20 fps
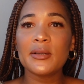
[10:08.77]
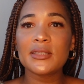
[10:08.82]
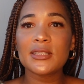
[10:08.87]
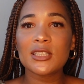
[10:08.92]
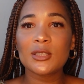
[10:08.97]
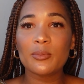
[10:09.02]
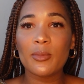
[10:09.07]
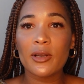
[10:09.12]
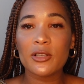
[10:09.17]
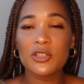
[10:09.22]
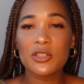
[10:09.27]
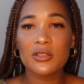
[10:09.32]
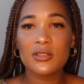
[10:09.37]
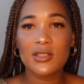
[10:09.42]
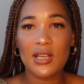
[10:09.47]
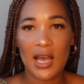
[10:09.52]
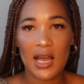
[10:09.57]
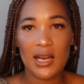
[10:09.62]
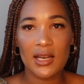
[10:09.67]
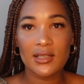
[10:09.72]
is a special
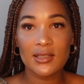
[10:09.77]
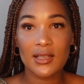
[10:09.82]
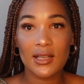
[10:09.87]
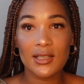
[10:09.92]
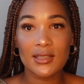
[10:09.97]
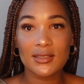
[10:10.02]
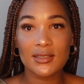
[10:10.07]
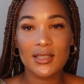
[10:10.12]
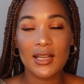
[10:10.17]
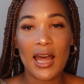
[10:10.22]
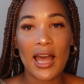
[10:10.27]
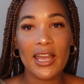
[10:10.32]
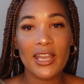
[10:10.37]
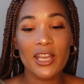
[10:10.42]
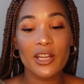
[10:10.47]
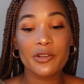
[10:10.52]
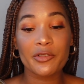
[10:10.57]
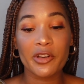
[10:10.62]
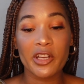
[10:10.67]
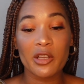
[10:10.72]
talent is that I
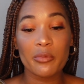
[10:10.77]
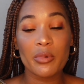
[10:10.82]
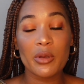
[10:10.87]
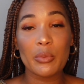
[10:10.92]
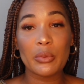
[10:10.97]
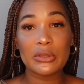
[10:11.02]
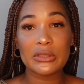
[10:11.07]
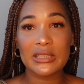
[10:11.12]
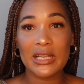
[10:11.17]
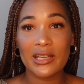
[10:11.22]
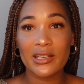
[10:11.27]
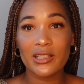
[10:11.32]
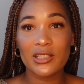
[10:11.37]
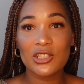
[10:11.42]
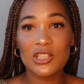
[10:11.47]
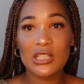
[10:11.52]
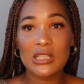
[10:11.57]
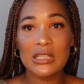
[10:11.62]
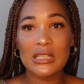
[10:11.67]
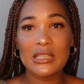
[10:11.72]
can read people's
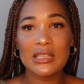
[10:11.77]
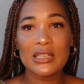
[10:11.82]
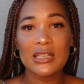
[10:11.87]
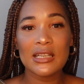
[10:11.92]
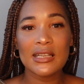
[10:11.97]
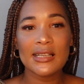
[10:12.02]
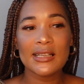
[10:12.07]
energy.